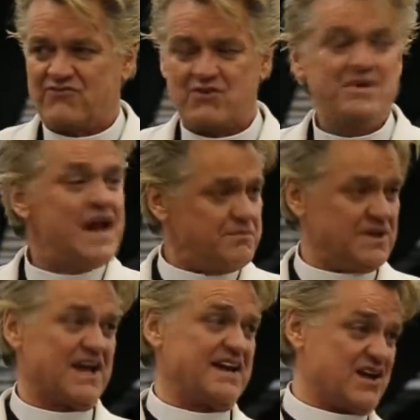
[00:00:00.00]
for
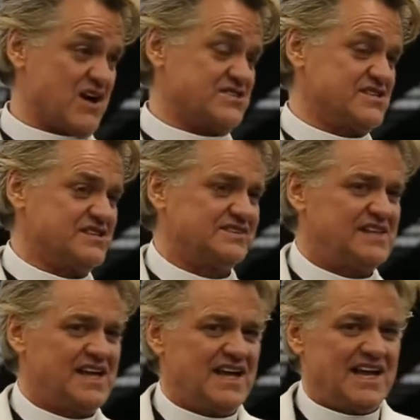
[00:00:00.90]
manipulating us.
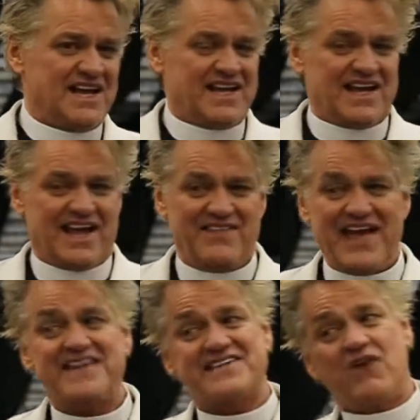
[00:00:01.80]
And
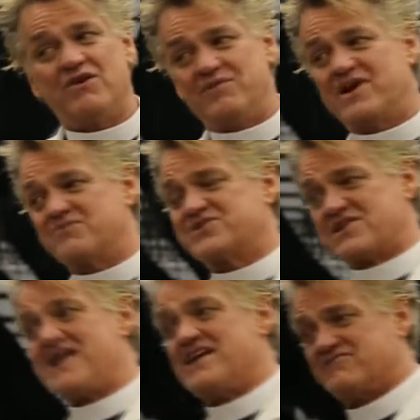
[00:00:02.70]
that is how we become
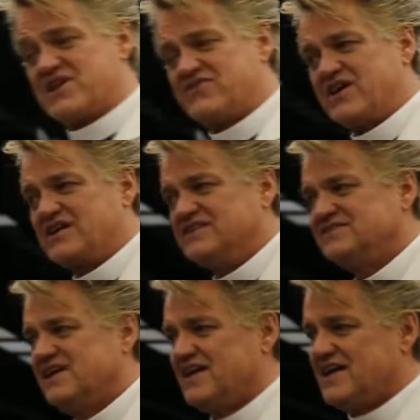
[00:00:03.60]
slaves, I think.
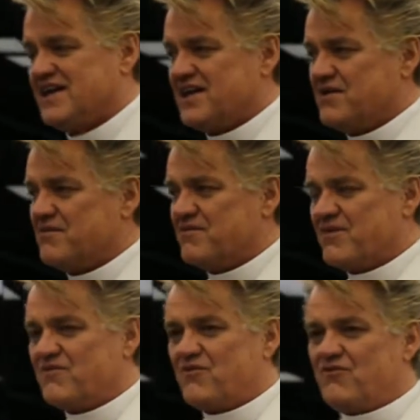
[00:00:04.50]

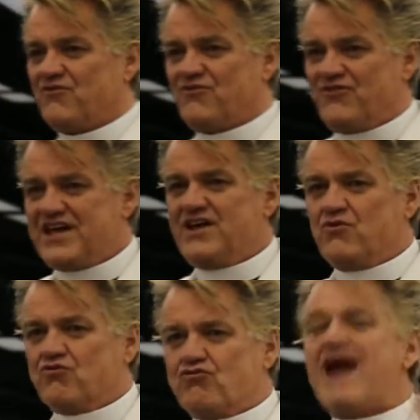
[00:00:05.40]
The
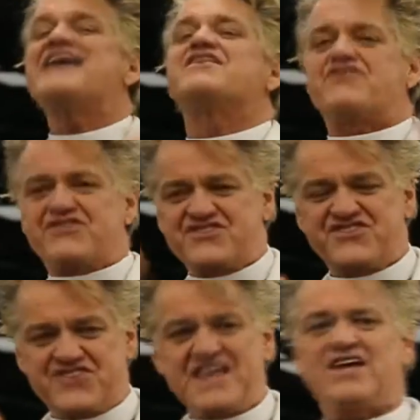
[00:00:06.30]
right
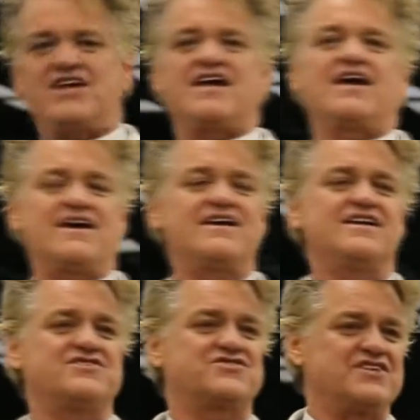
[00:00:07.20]
thinking
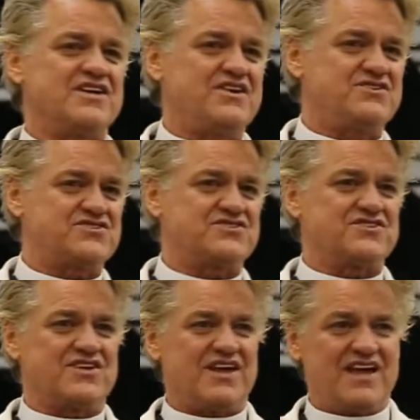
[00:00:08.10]
is